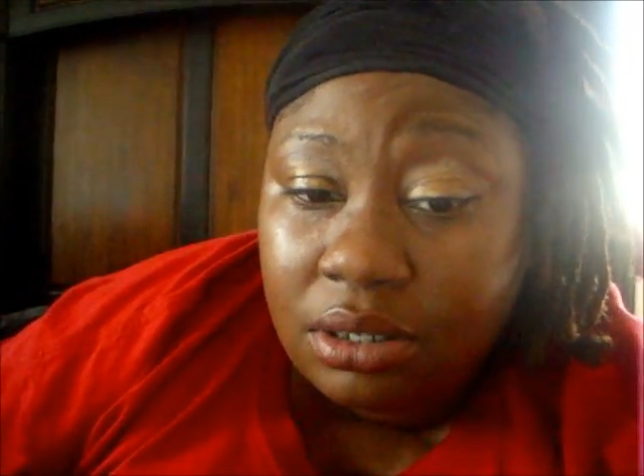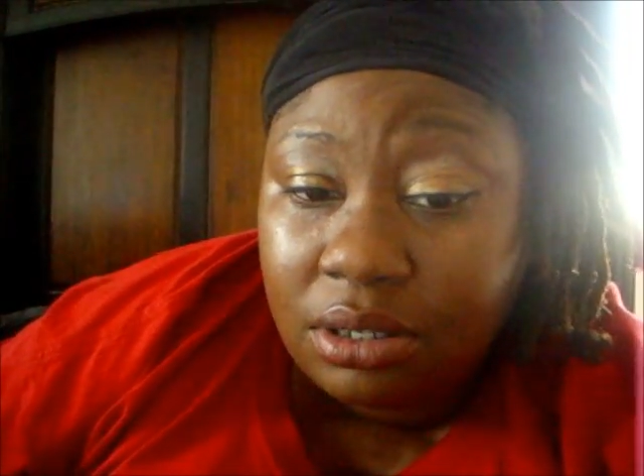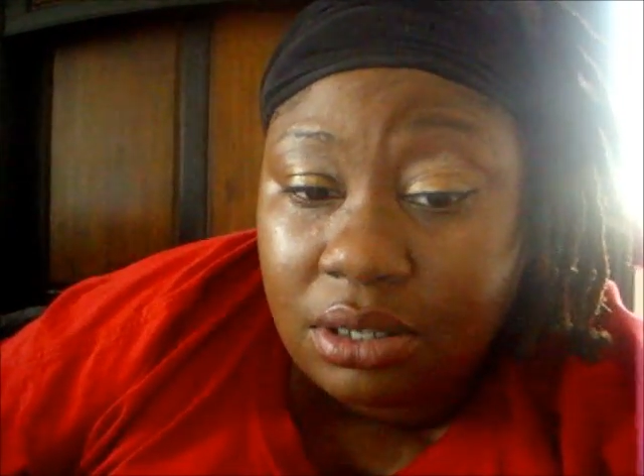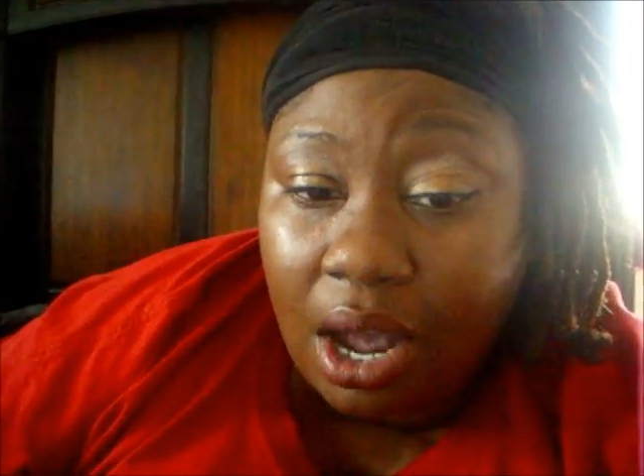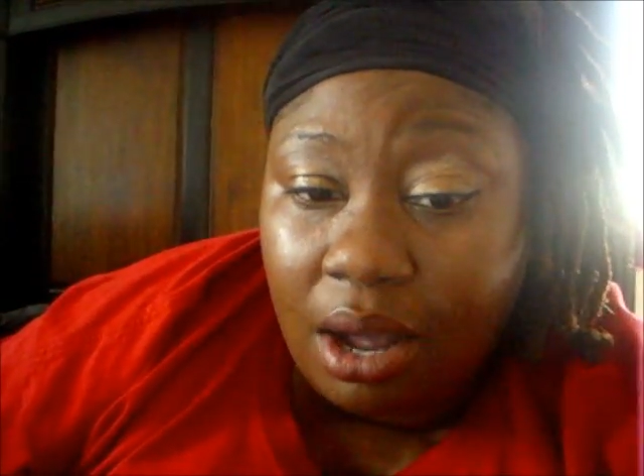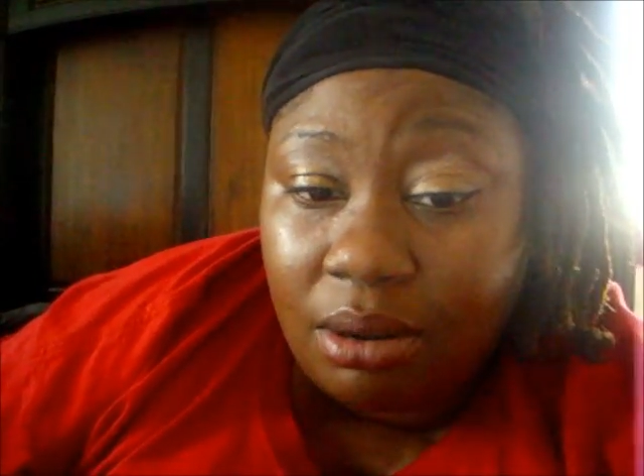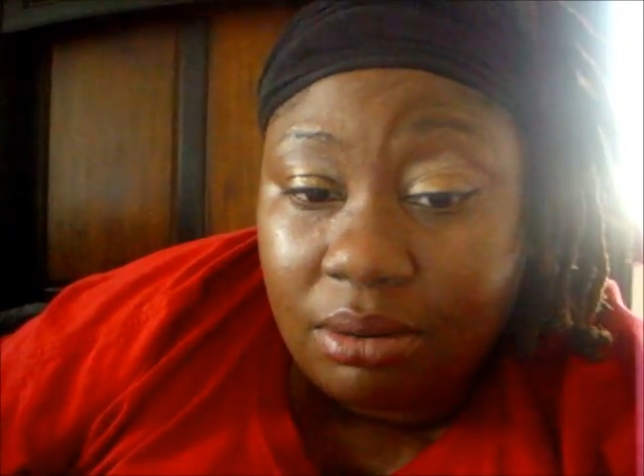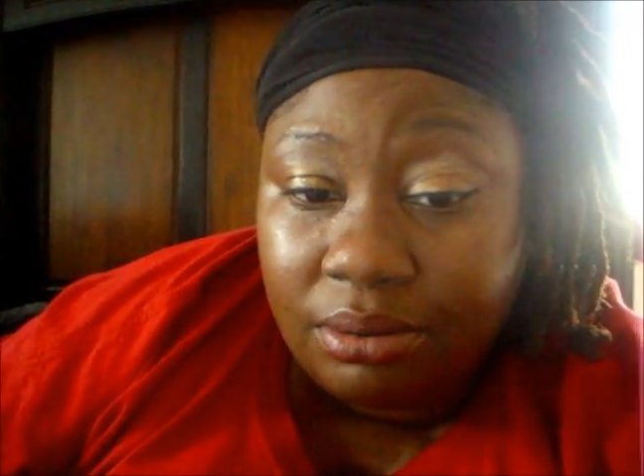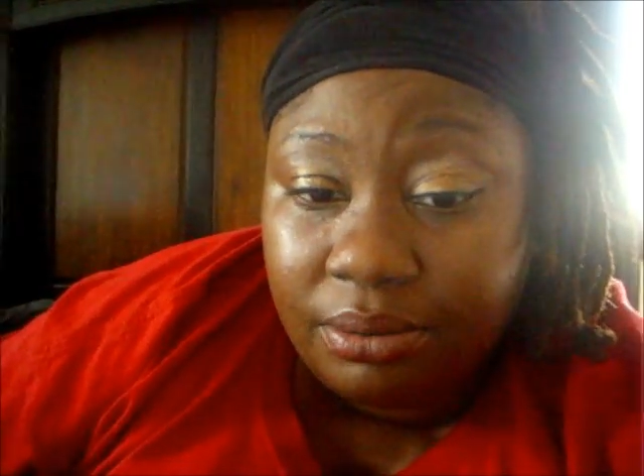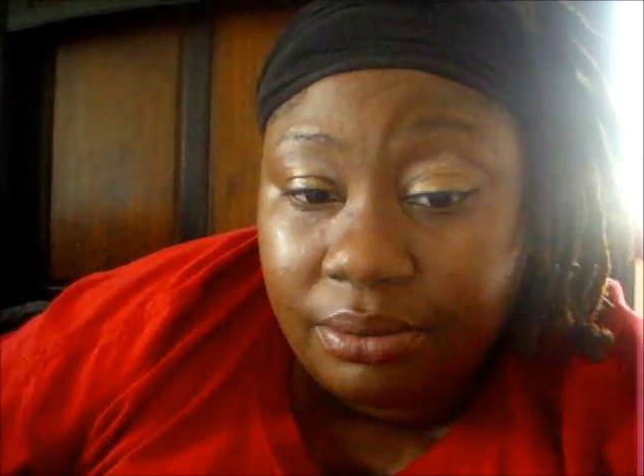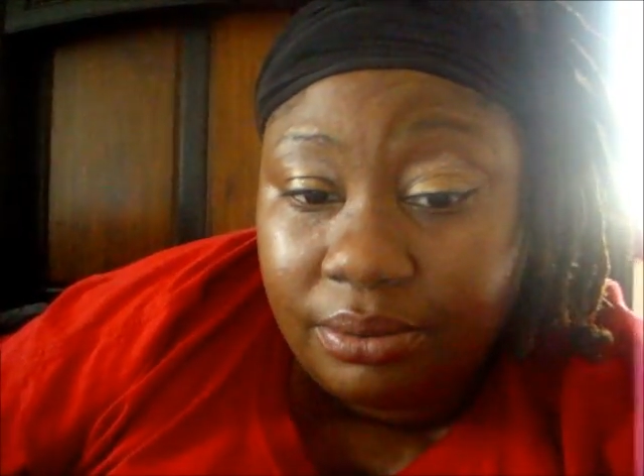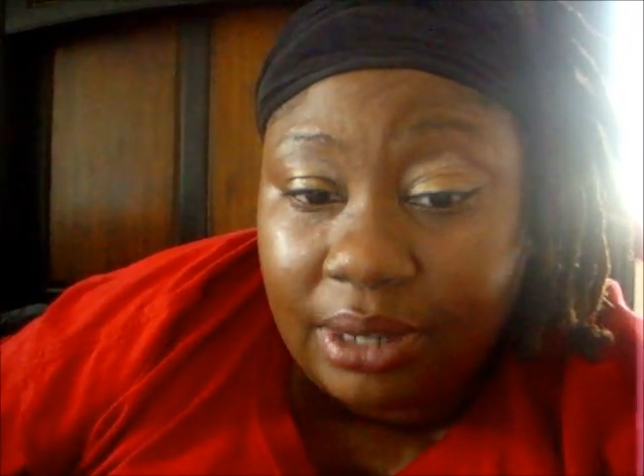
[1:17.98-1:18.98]
So
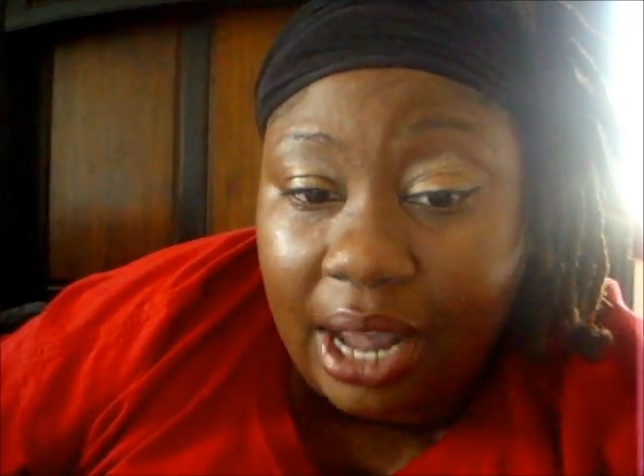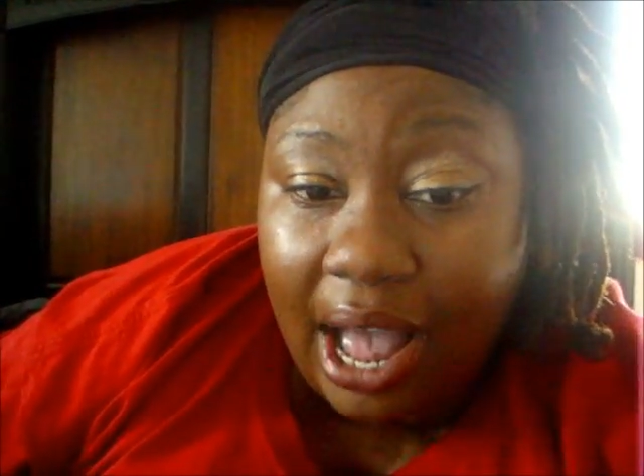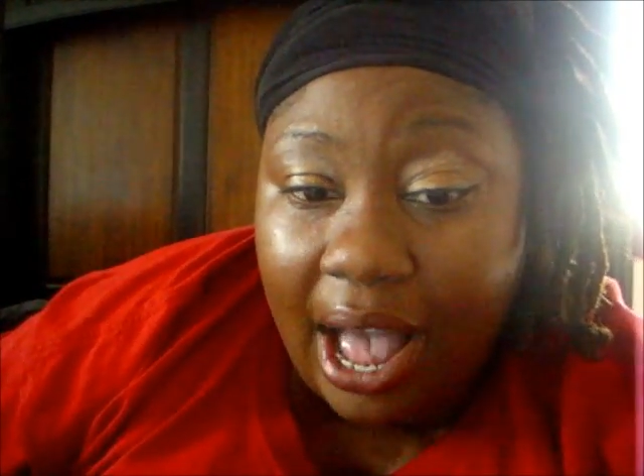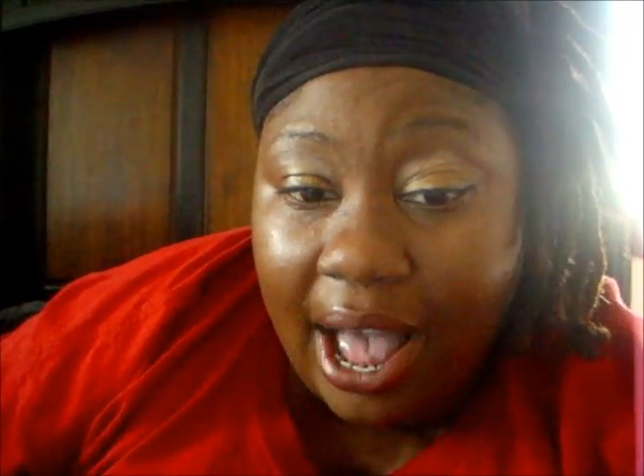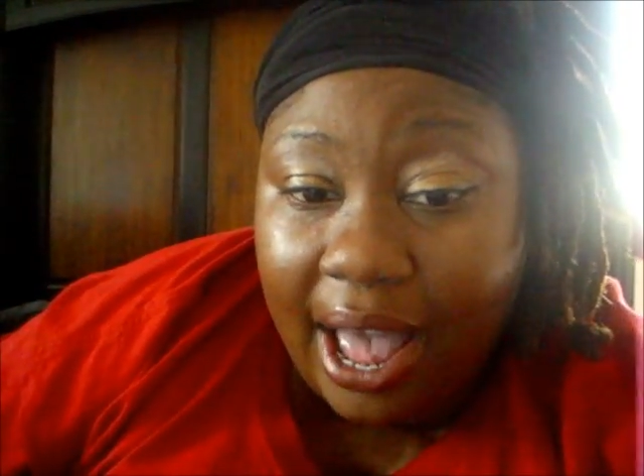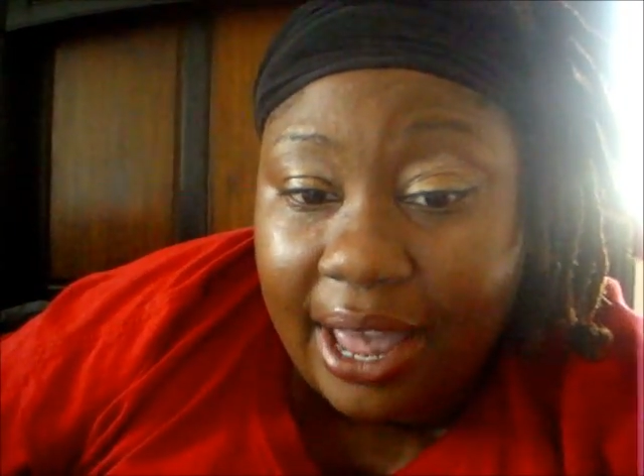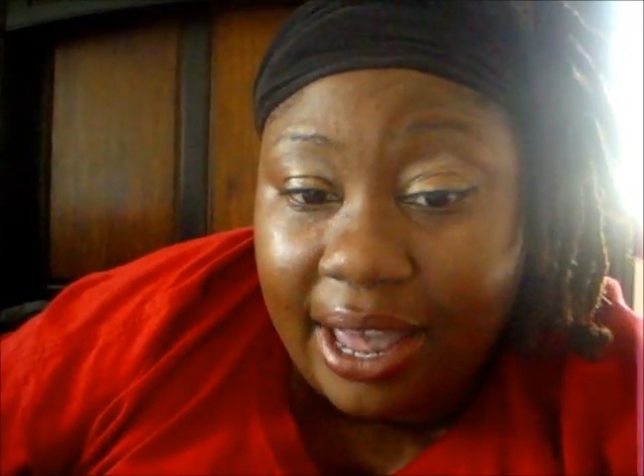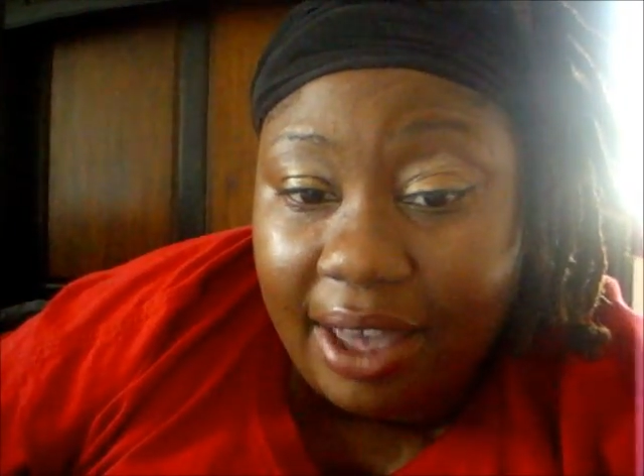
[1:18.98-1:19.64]
I